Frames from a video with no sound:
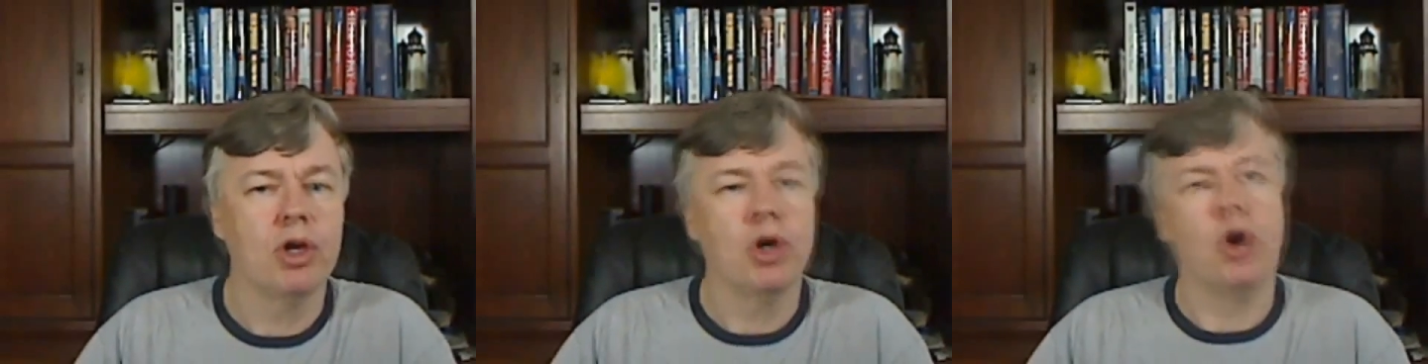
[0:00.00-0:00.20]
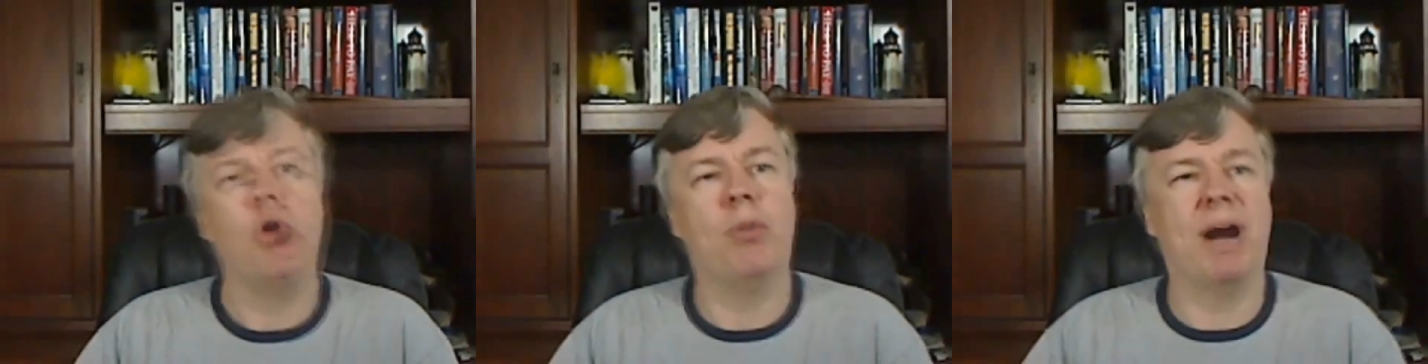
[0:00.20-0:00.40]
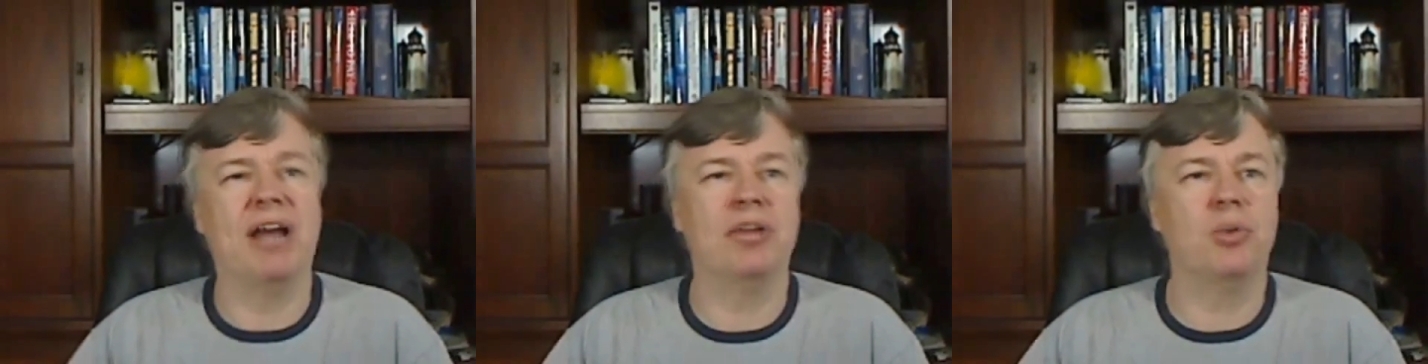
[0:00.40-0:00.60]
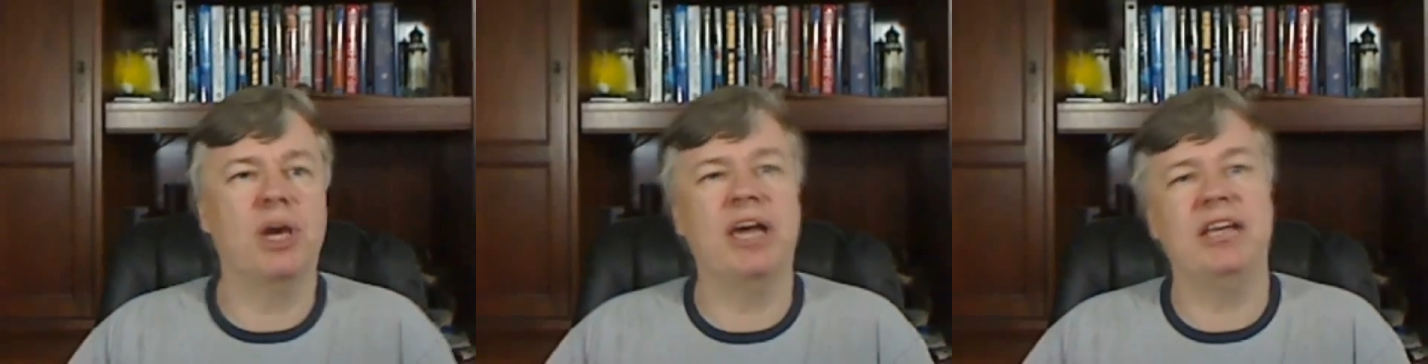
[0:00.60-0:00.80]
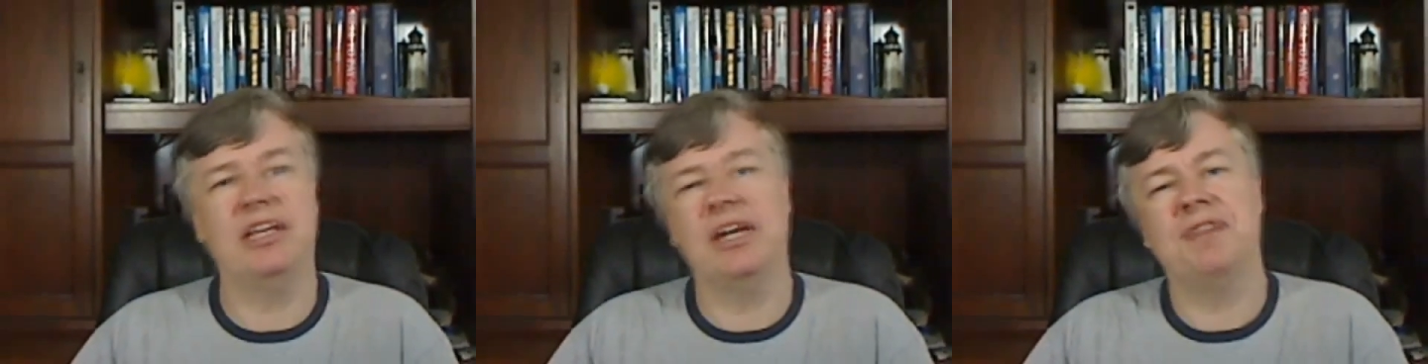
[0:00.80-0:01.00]
Oh, by the
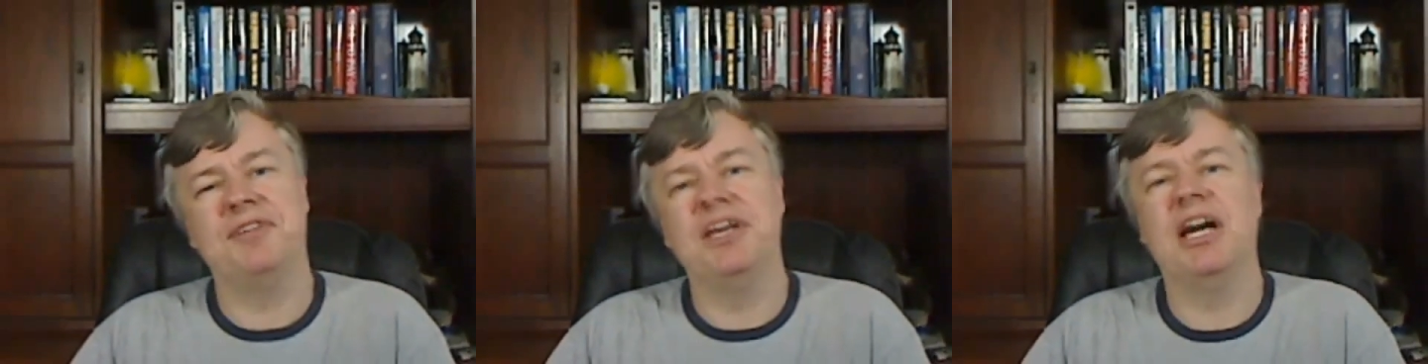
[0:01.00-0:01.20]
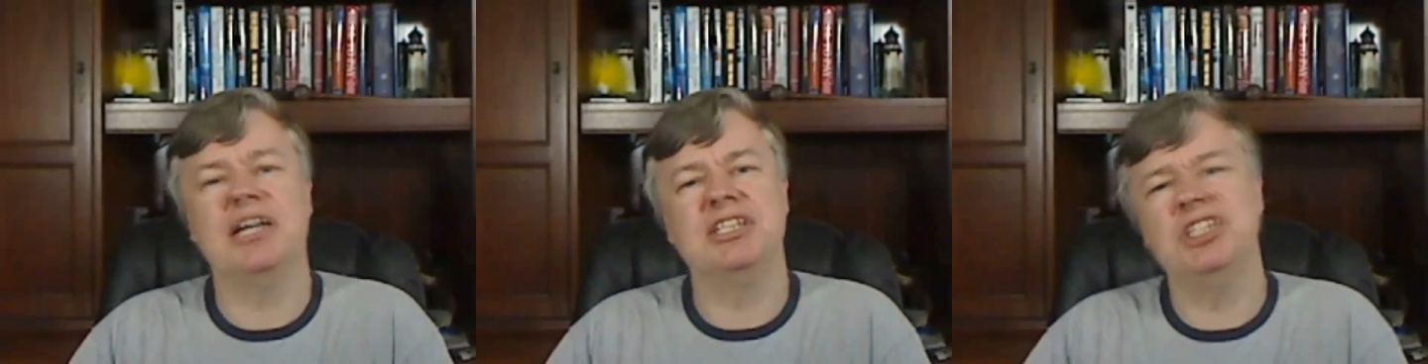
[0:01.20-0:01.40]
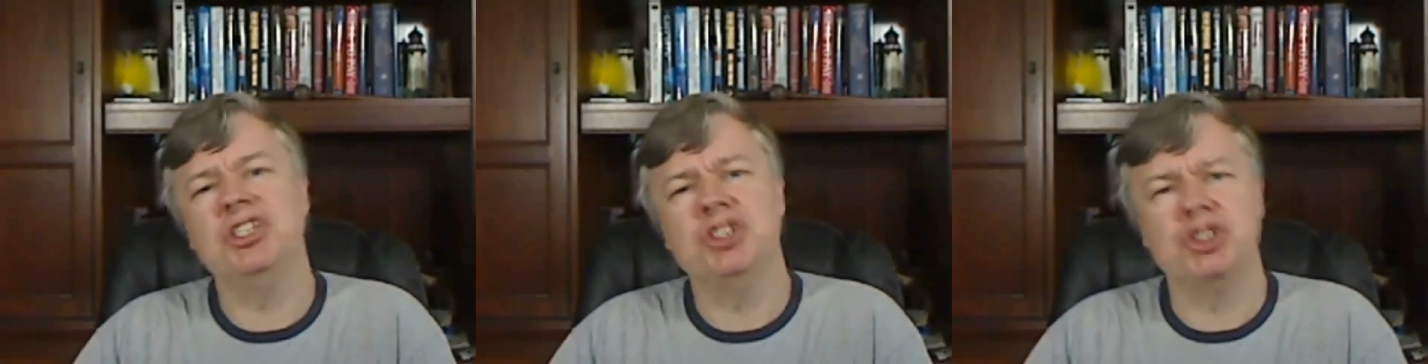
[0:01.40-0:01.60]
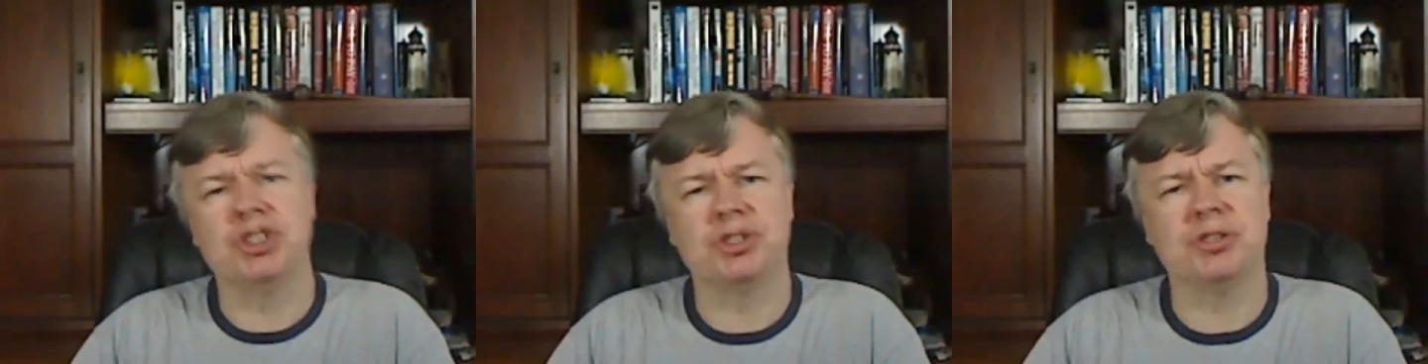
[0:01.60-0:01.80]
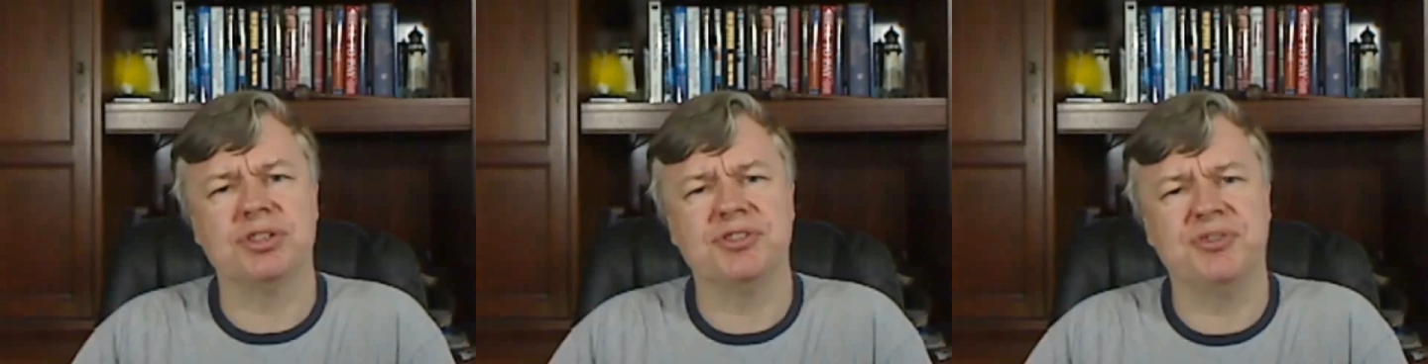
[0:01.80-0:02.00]
way, the FDIC's
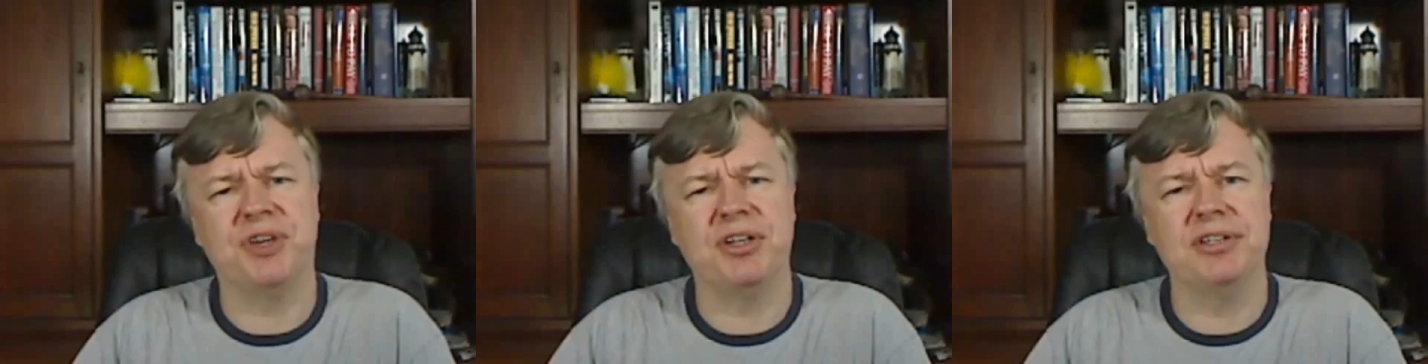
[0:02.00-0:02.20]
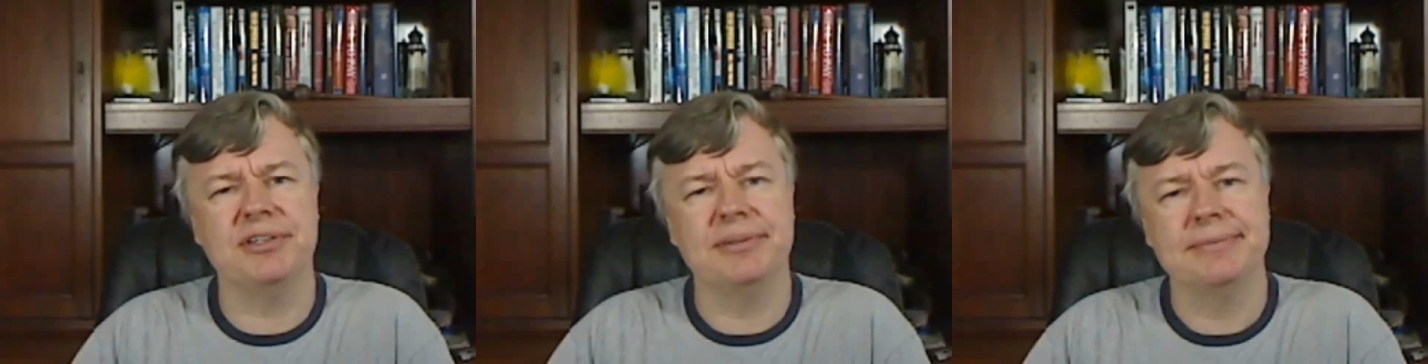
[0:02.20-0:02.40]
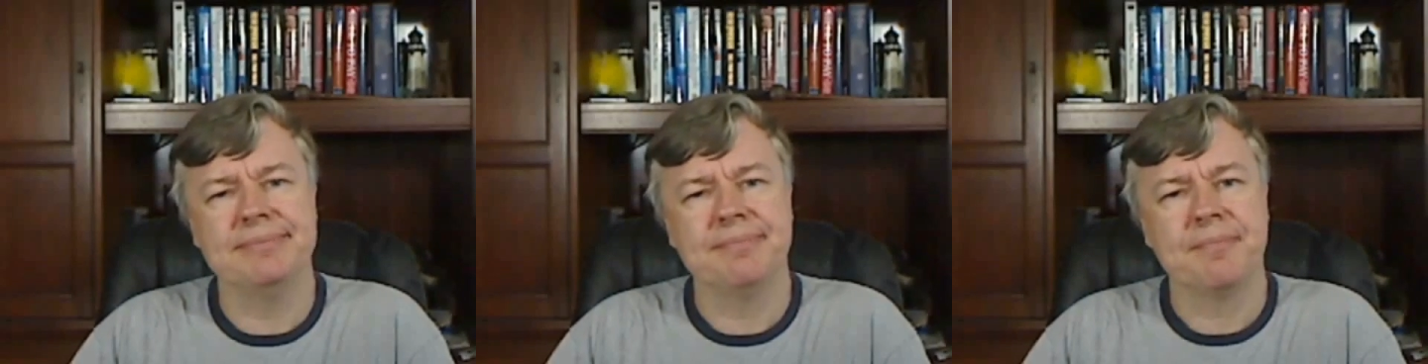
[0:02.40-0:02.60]
insurance fund,